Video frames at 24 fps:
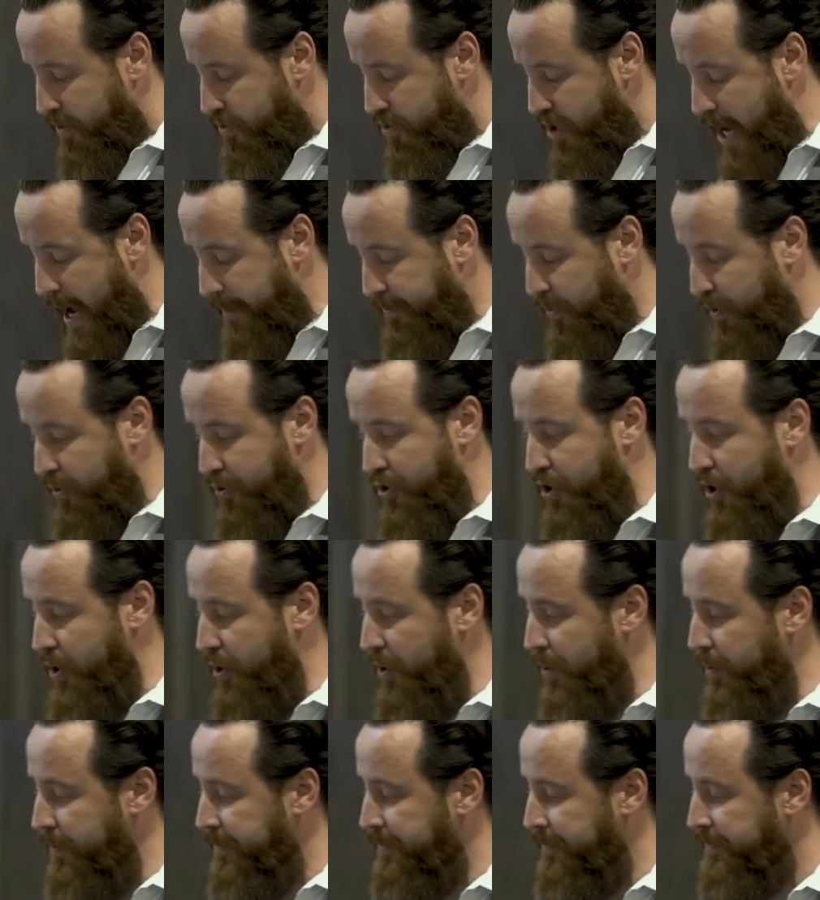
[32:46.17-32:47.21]
chapter
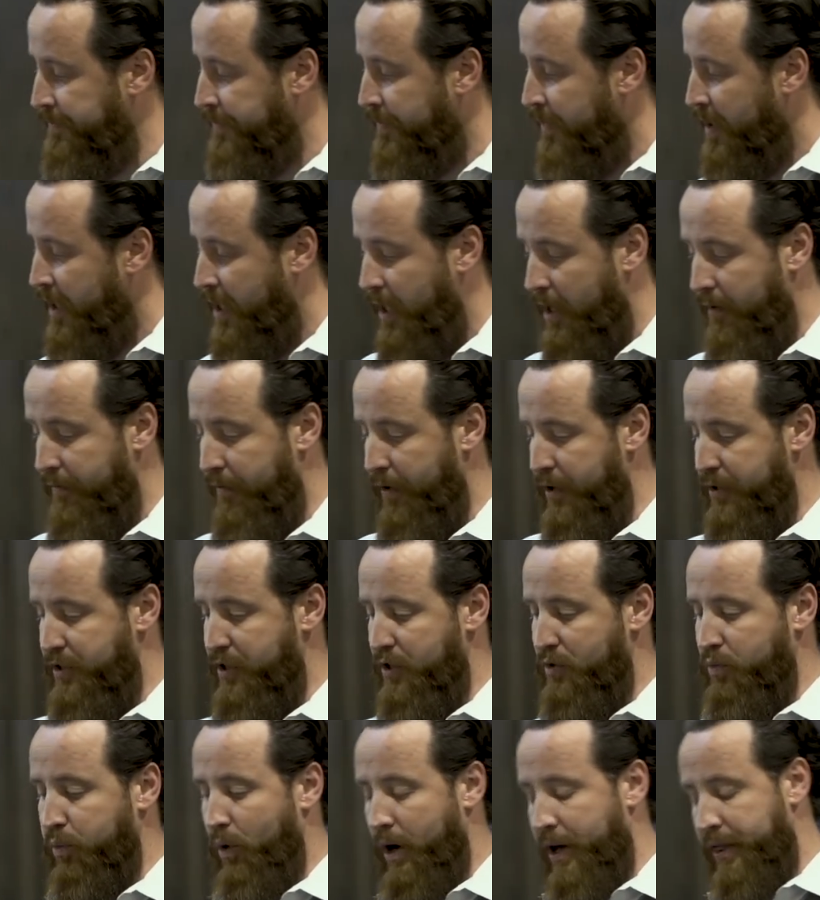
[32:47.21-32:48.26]
2, in
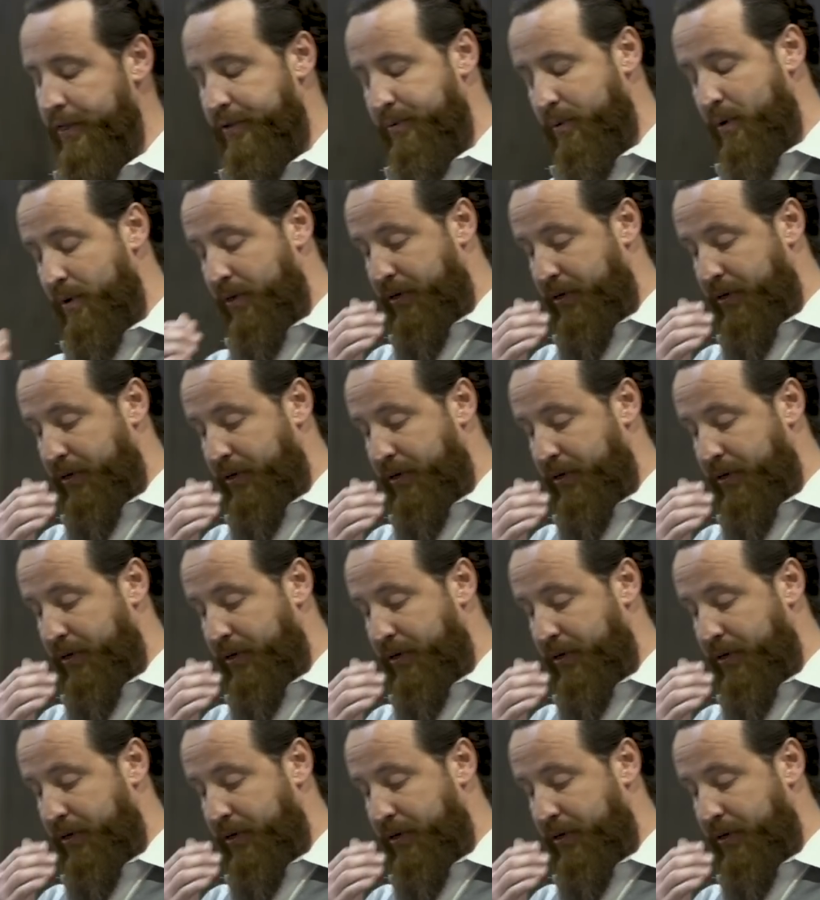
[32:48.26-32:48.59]
verses 1 through